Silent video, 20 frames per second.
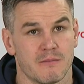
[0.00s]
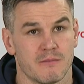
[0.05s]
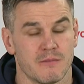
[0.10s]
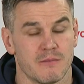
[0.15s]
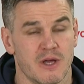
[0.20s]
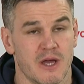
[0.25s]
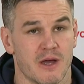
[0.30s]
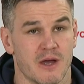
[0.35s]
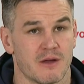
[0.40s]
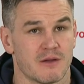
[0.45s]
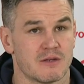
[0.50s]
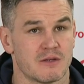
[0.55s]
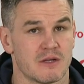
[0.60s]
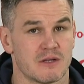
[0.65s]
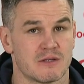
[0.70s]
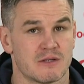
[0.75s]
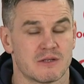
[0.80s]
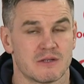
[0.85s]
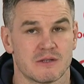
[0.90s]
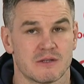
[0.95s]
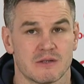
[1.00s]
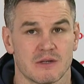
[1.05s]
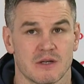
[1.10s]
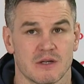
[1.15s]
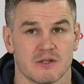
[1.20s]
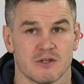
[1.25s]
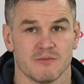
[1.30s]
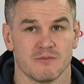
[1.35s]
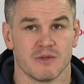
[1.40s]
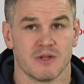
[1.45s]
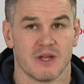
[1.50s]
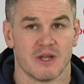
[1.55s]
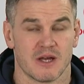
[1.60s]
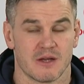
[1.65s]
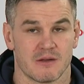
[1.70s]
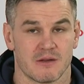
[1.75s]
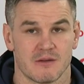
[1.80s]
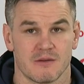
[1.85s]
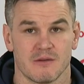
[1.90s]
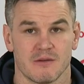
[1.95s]
yeah, it's it's it's something that
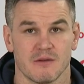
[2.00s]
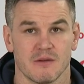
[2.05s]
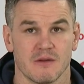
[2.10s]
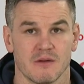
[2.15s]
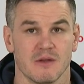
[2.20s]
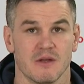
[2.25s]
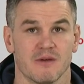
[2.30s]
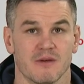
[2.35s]
you